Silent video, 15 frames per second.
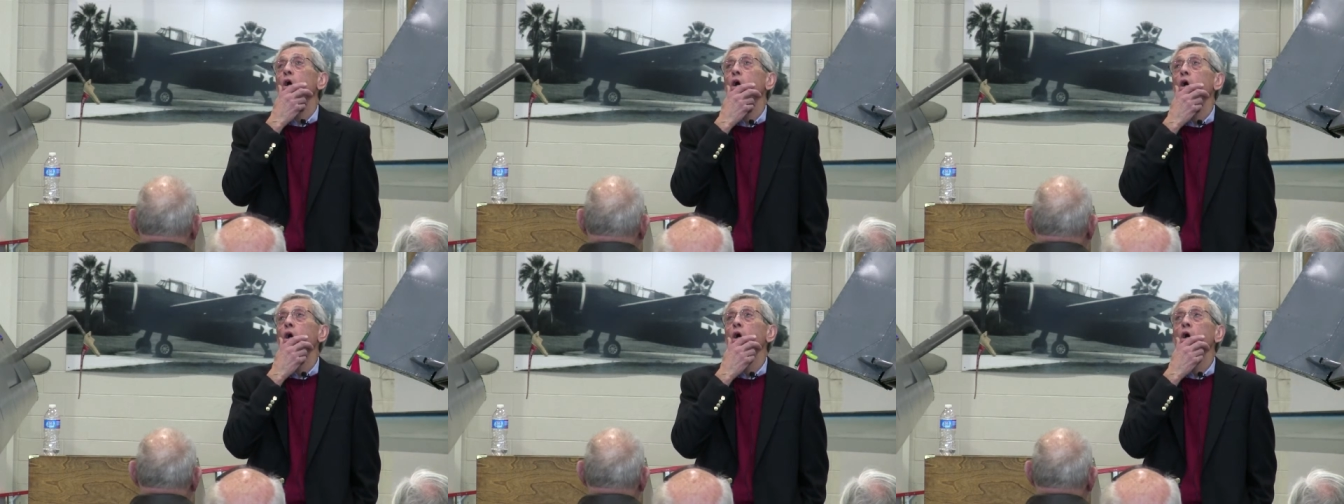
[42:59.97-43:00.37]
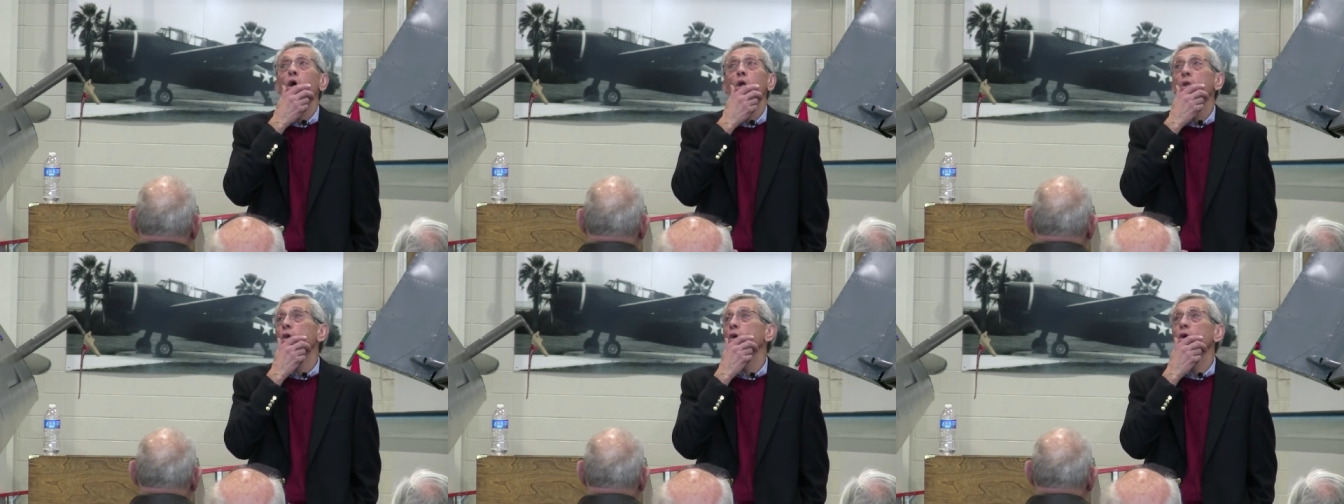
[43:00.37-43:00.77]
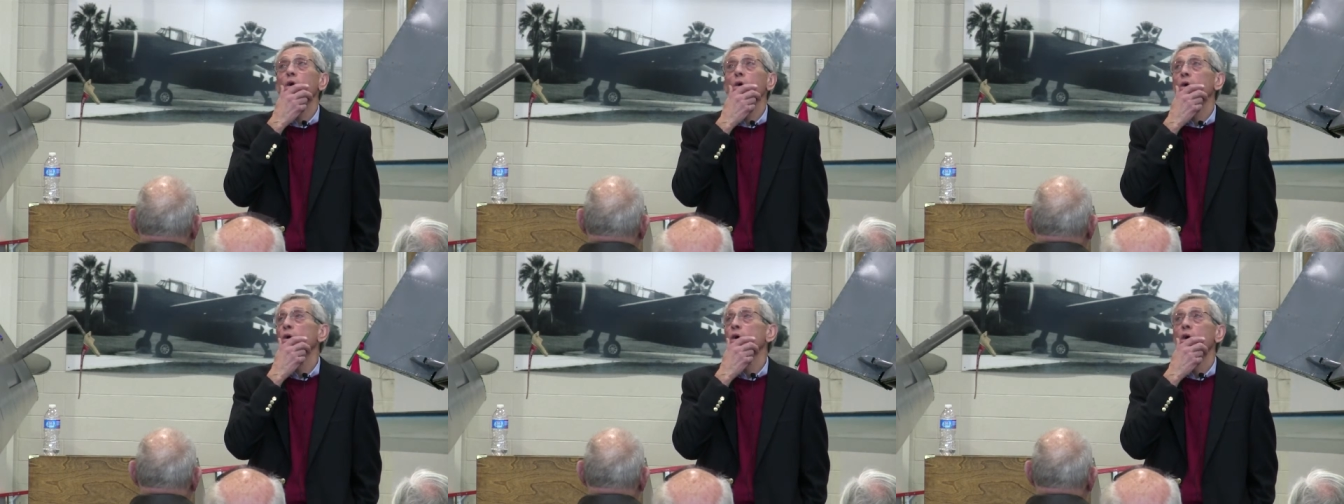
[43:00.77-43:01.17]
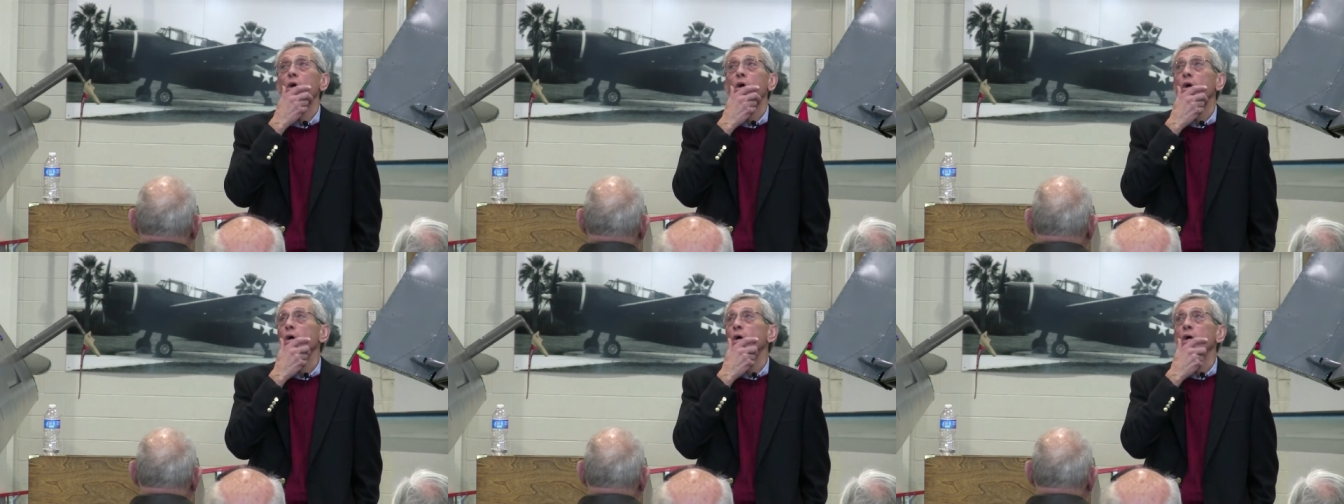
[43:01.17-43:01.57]
experience of not having
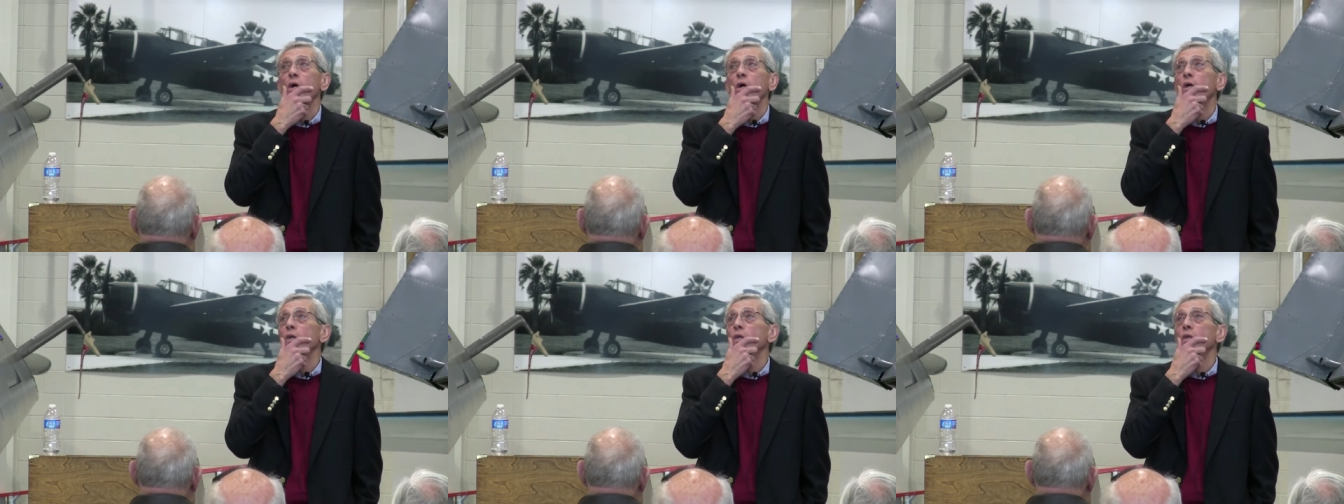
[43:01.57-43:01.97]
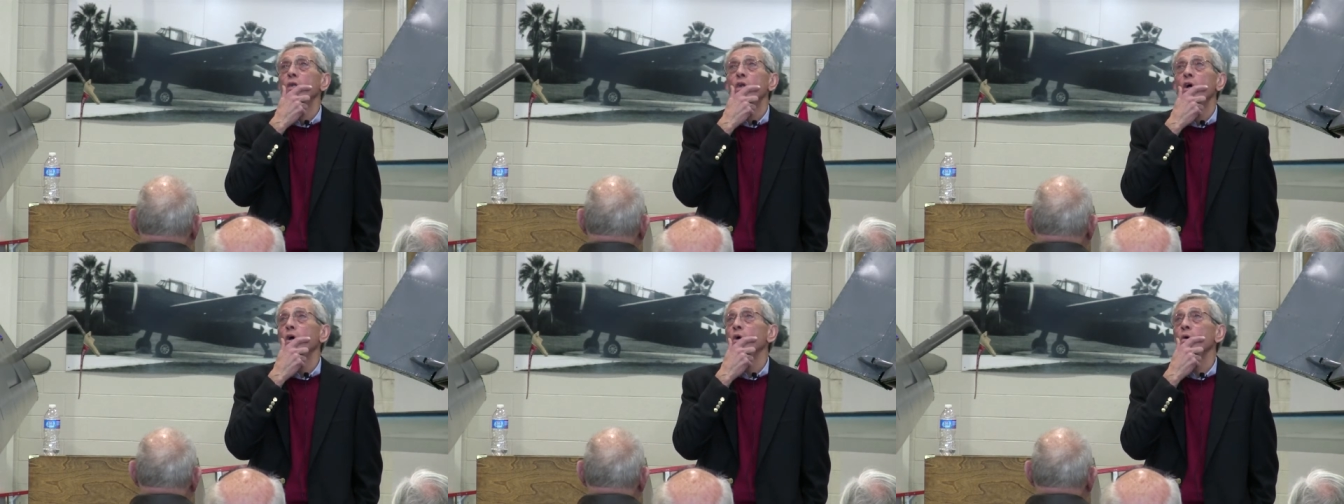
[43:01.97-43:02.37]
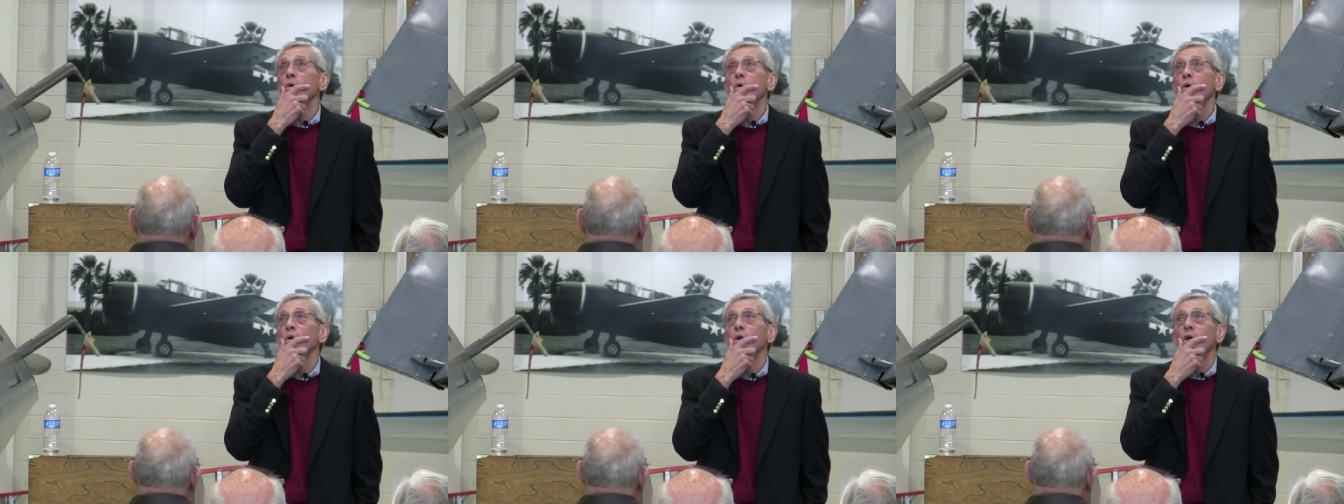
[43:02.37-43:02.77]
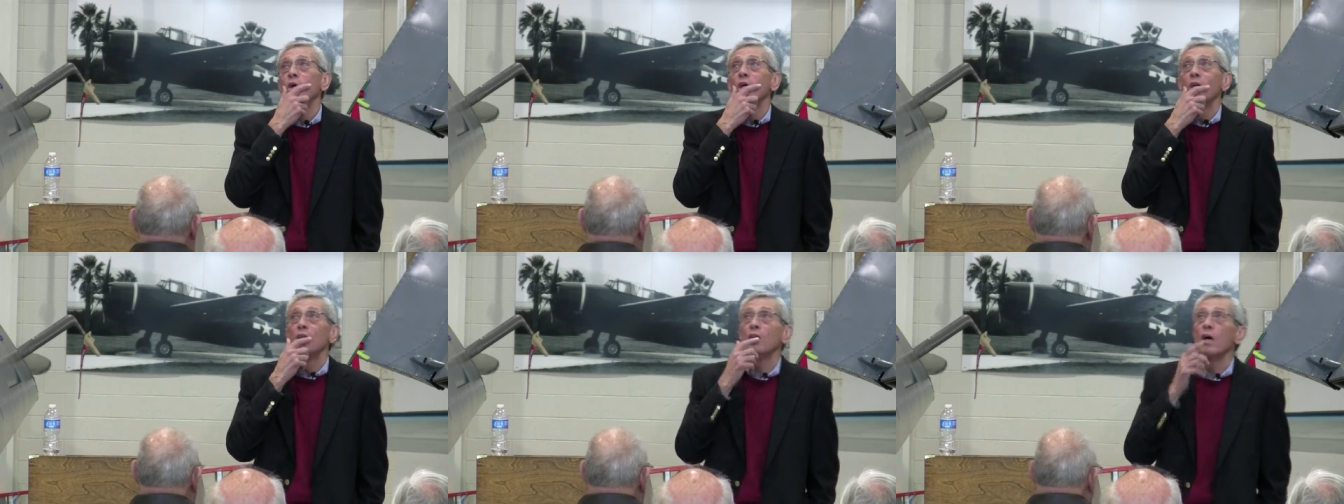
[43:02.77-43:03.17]
any fighting. No,
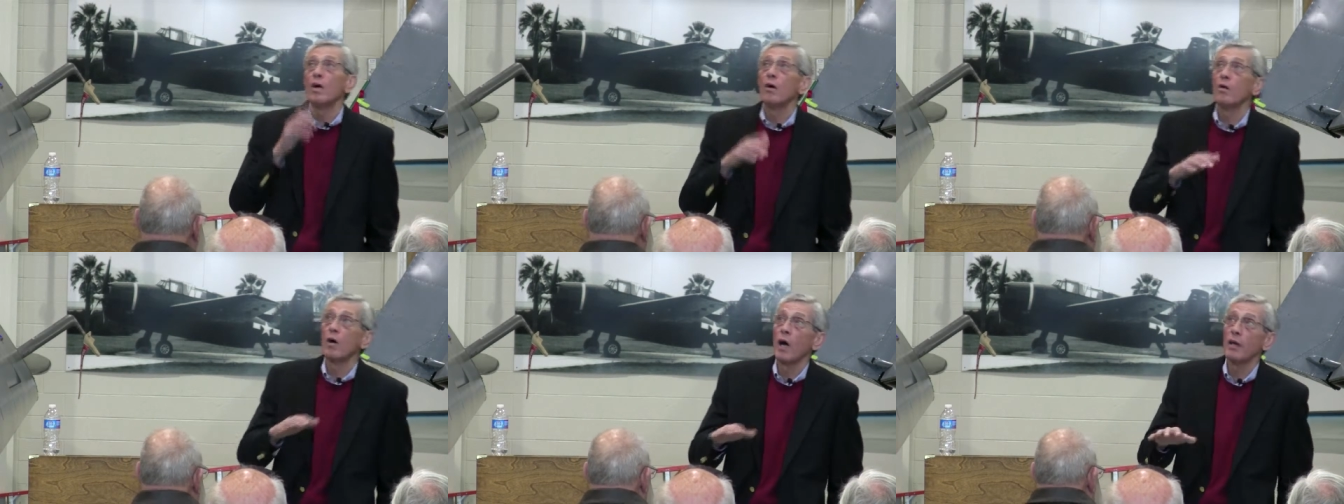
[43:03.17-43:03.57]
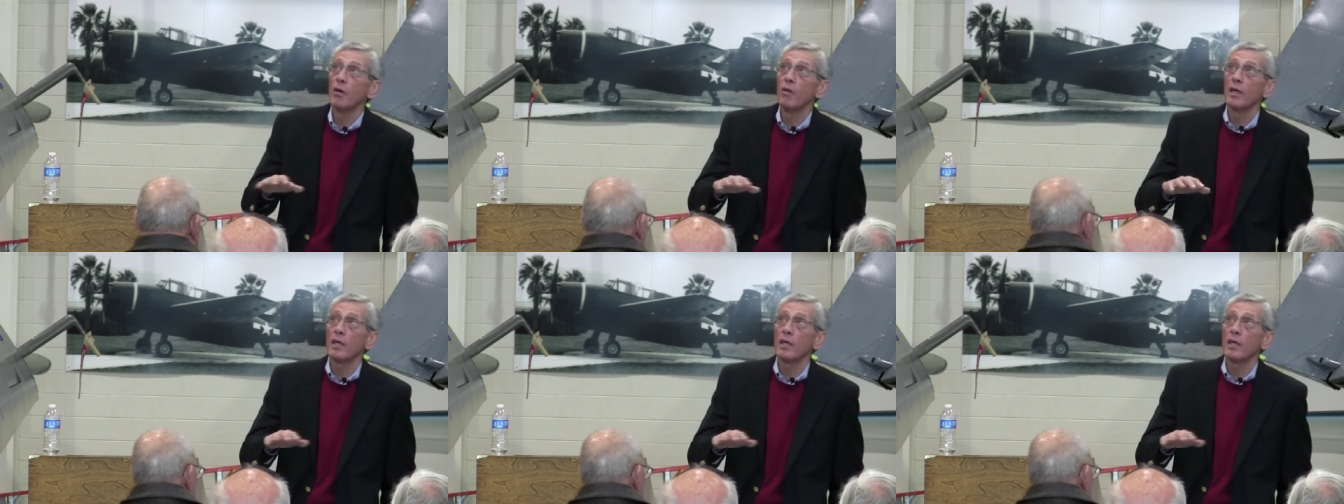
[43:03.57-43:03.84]
no, I